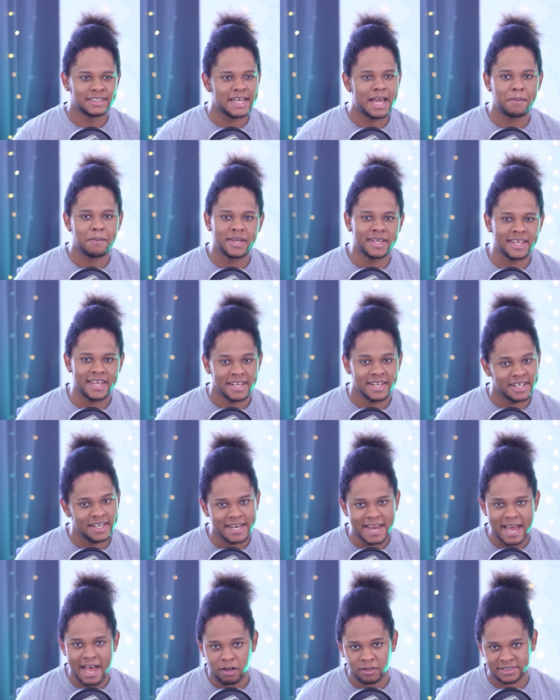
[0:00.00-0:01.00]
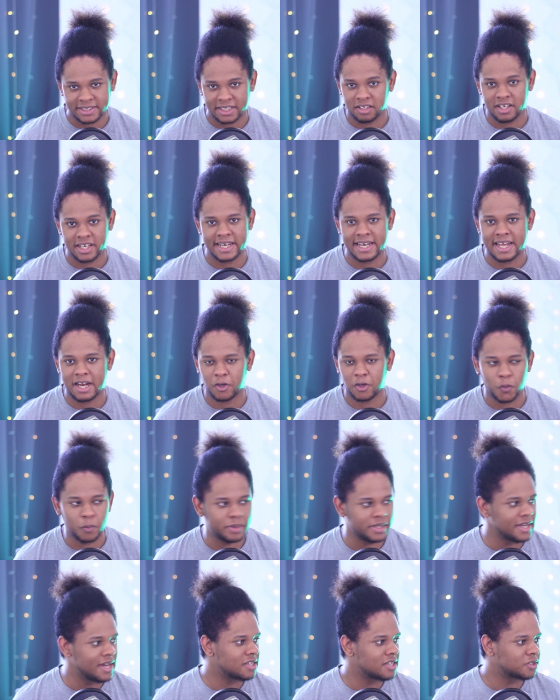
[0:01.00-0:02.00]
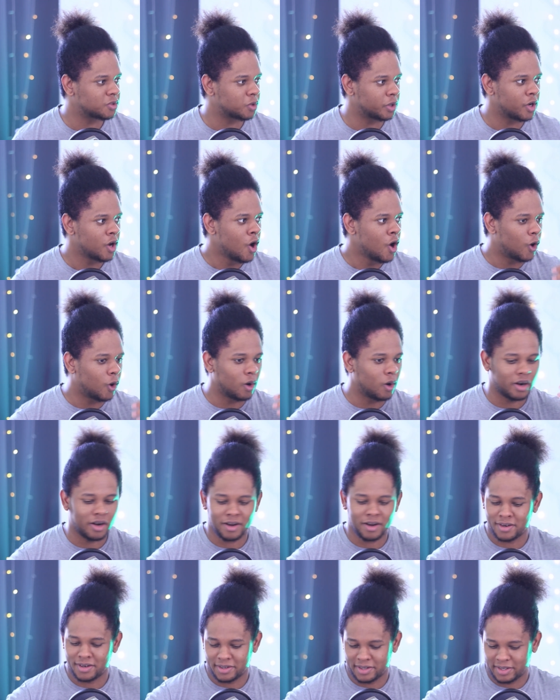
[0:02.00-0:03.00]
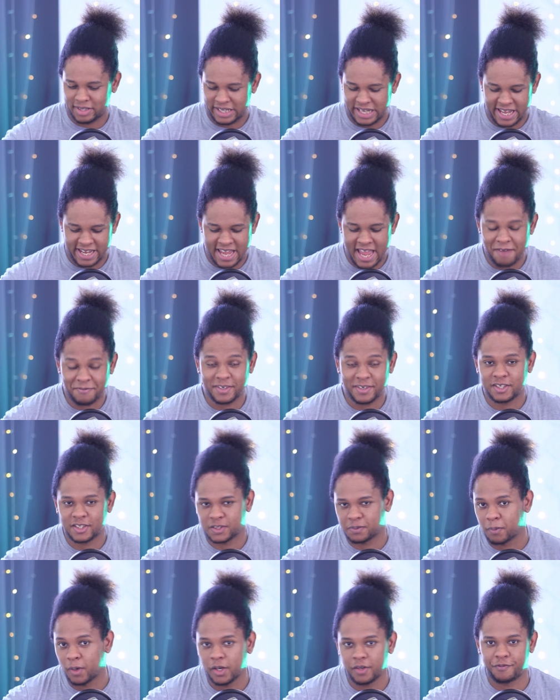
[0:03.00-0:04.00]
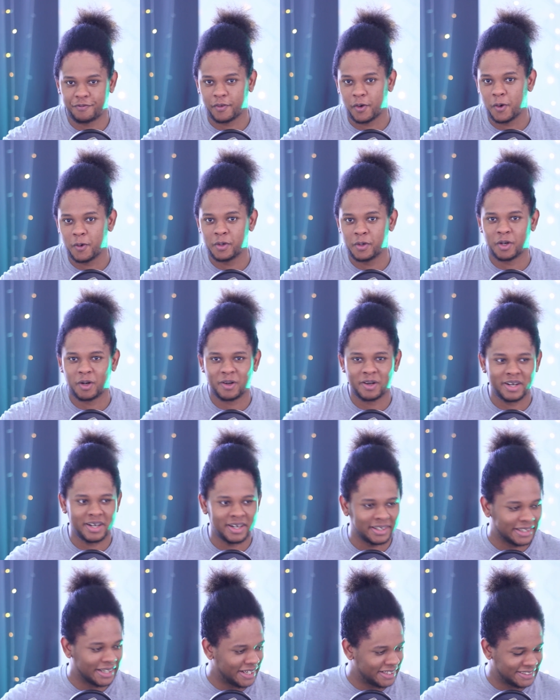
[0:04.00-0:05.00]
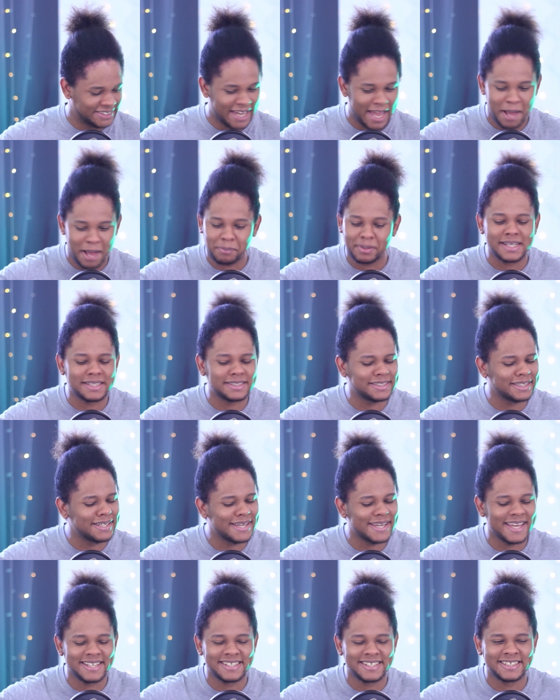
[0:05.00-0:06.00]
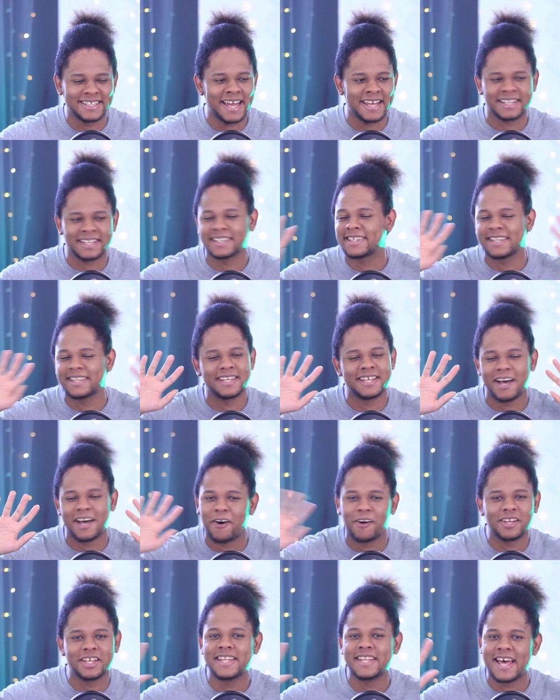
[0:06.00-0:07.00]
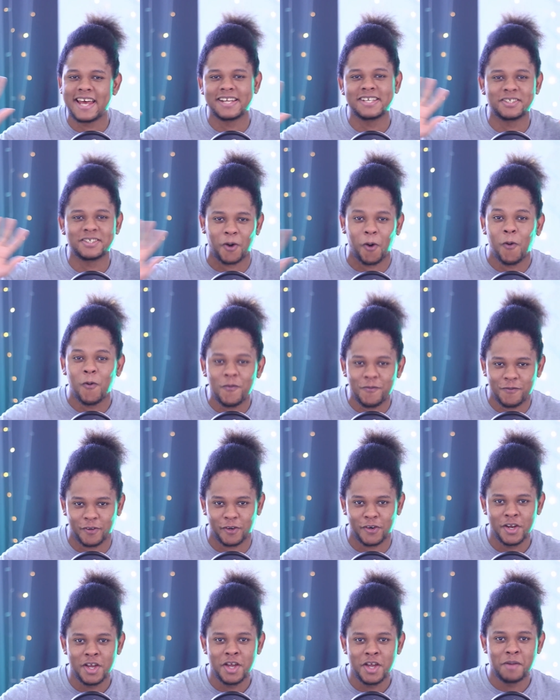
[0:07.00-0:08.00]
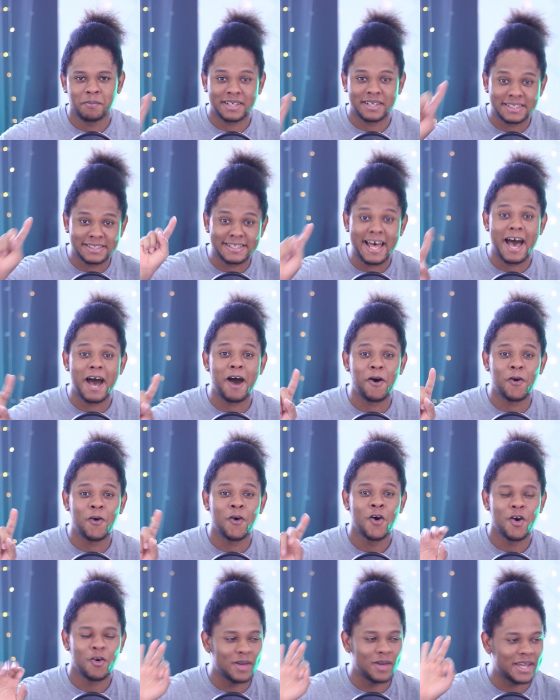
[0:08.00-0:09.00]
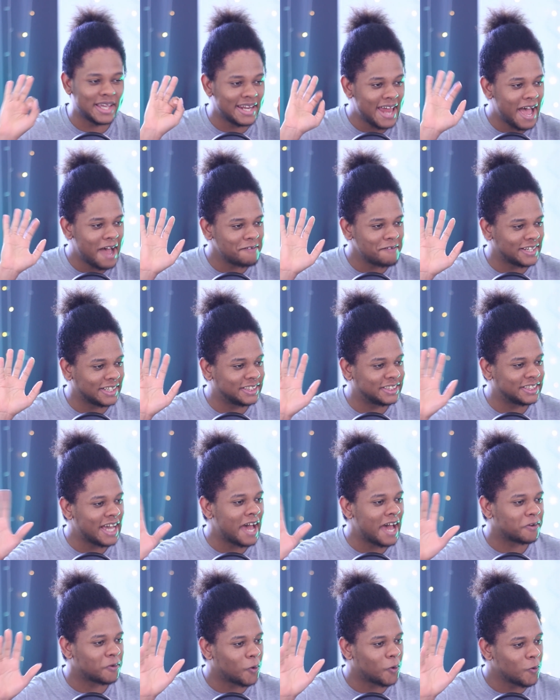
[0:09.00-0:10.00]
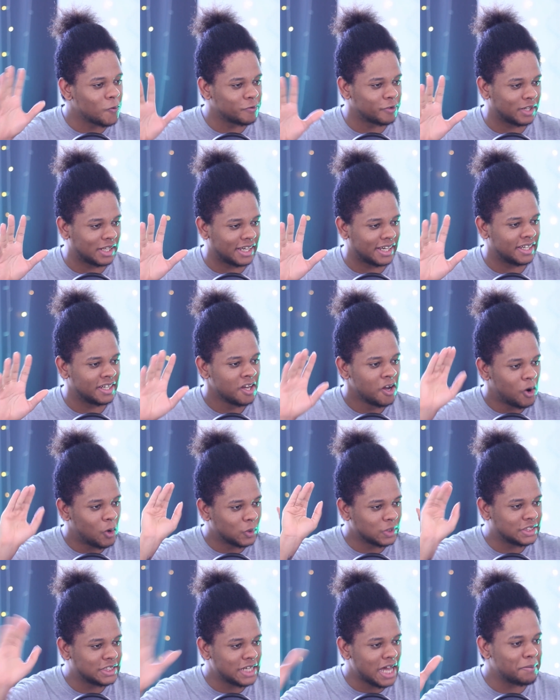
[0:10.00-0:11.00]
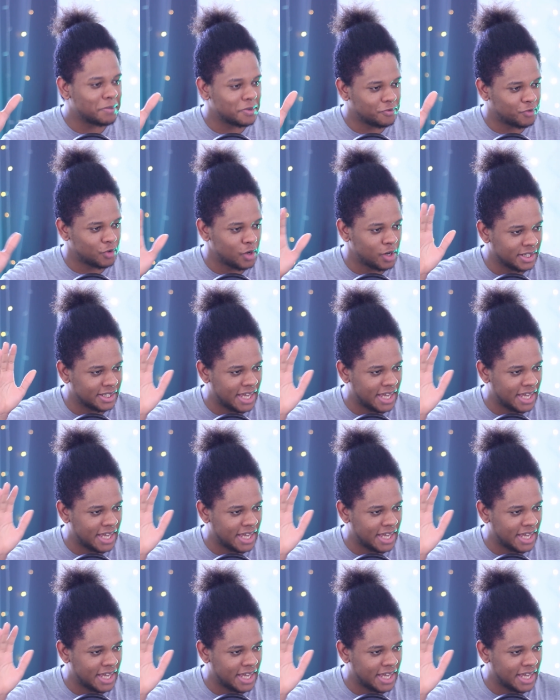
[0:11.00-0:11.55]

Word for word: tabbing in and out and looking at OBS or, or like having a smartphone or a tablet to look at chat, all of that is over because now we can have a chat overlay on top of our